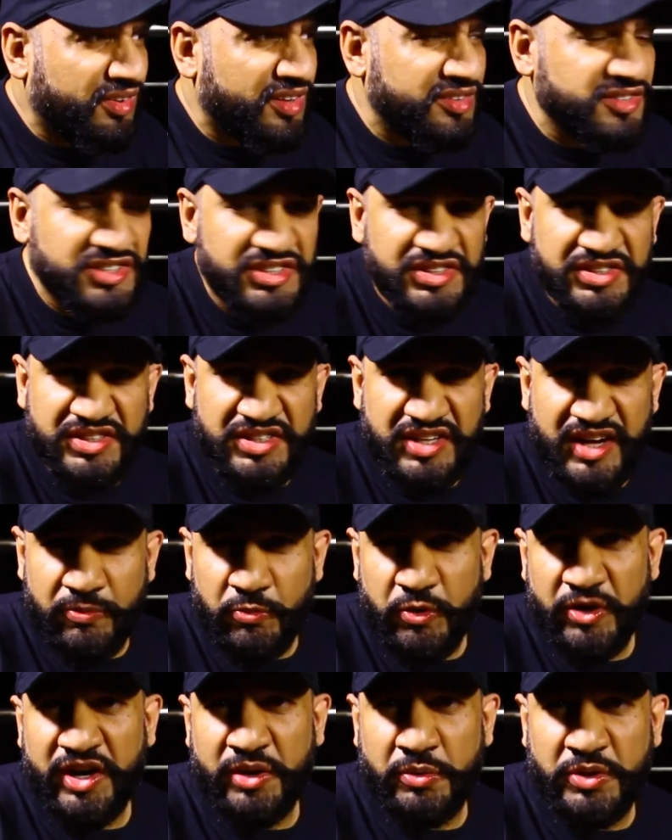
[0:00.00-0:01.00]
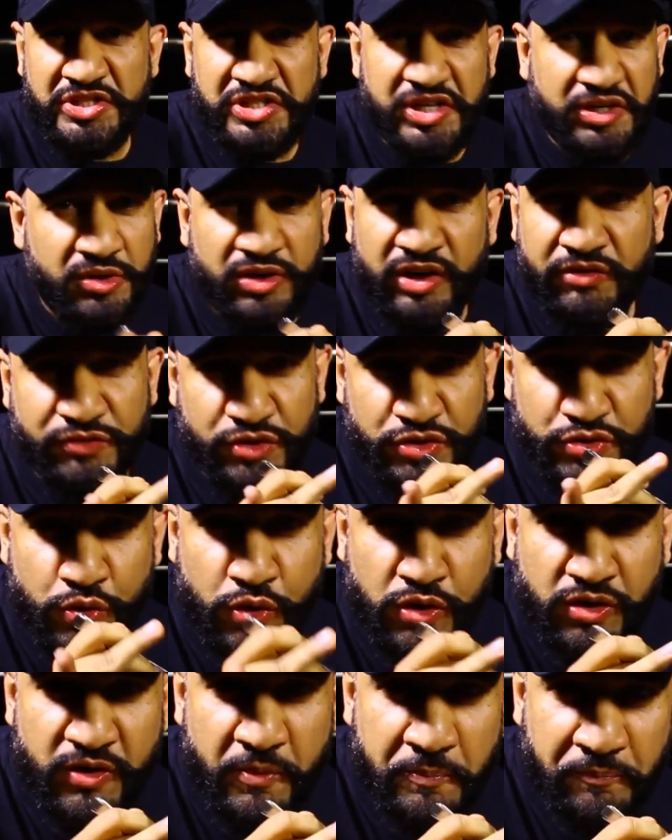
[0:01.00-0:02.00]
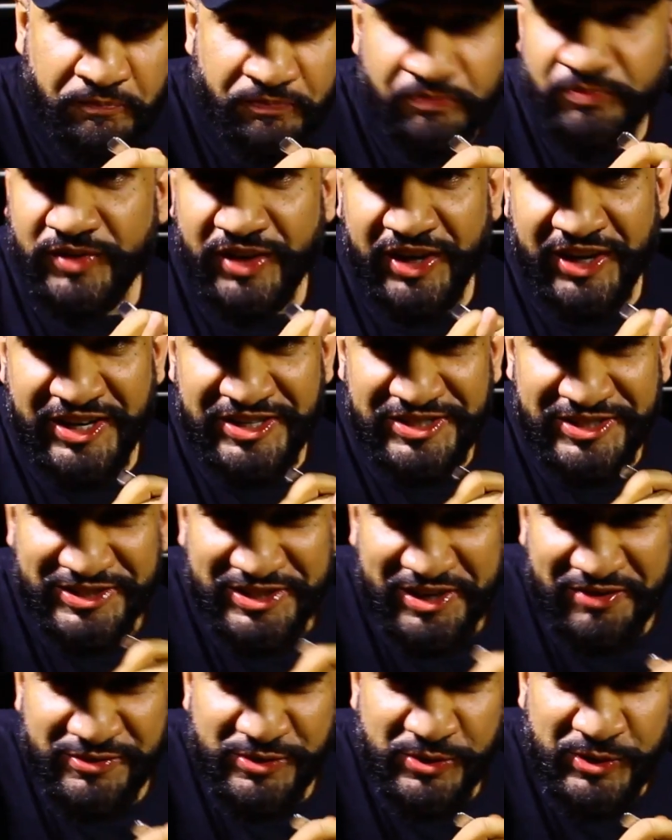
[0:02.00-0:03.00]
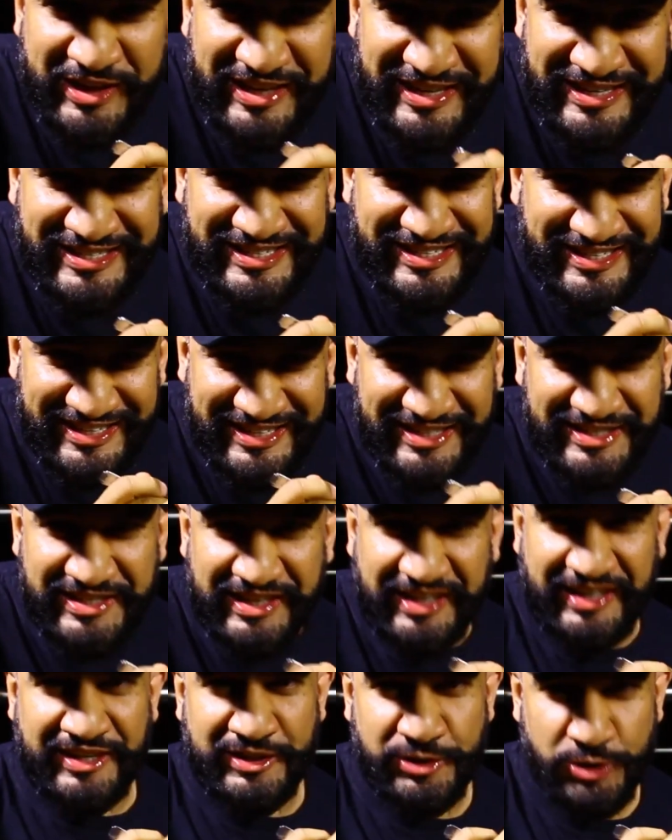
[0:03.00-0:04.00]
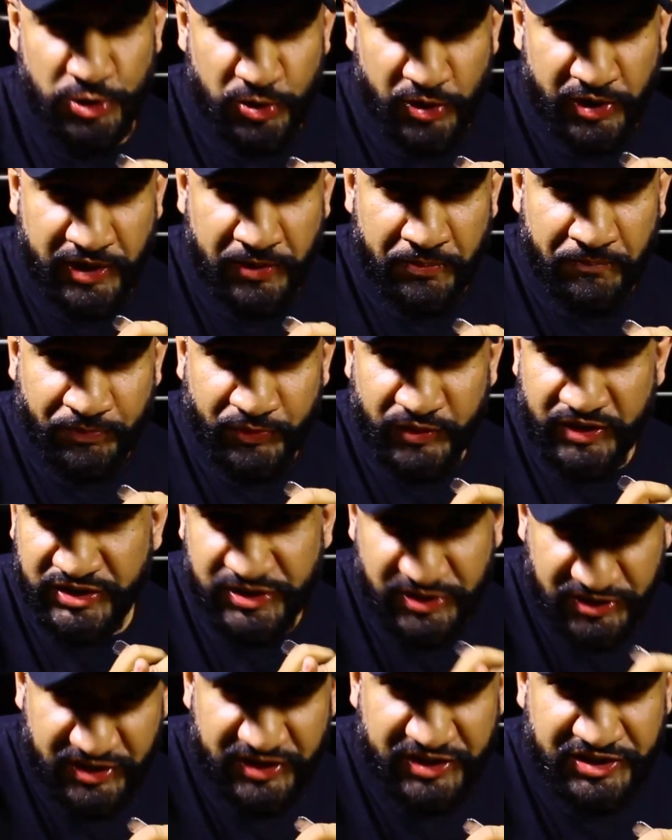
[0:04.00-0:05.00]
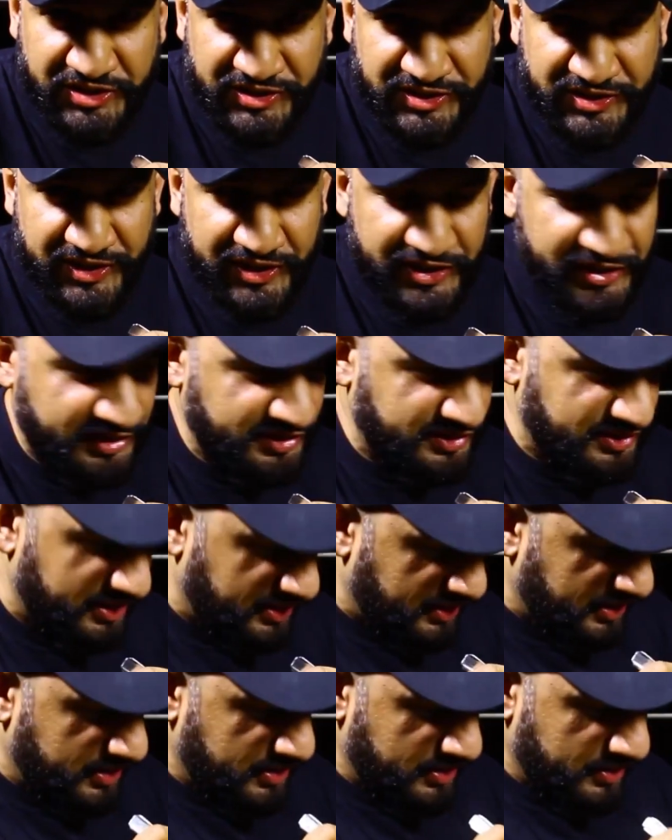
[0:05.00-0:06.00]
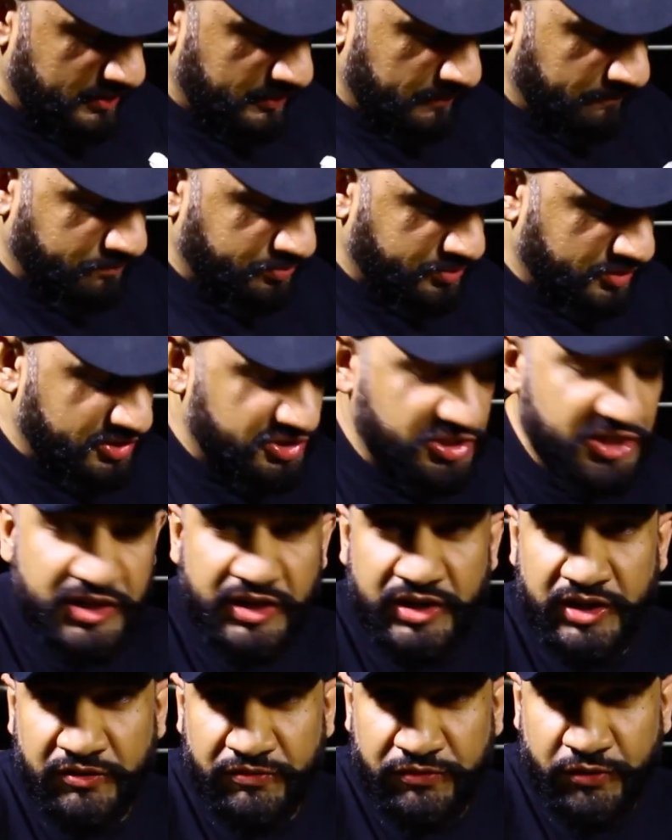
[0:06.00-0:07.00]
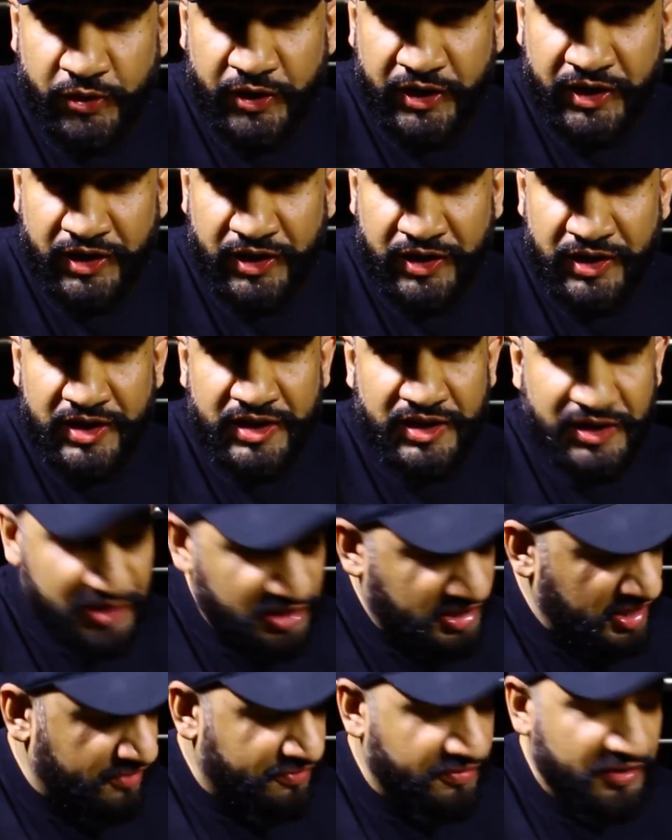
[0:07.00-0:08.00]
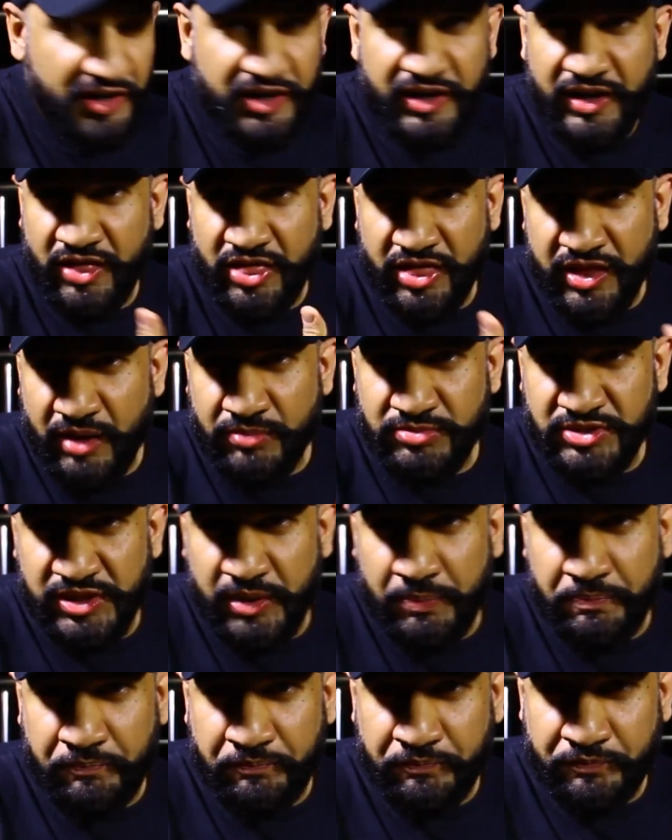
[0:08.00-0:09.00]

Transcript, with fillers: this is a time where I wish I don't have to talk, but I just have to eat, eat, and enjoy this delicious delicacy. Chicken in foil, definitely a thumbs up.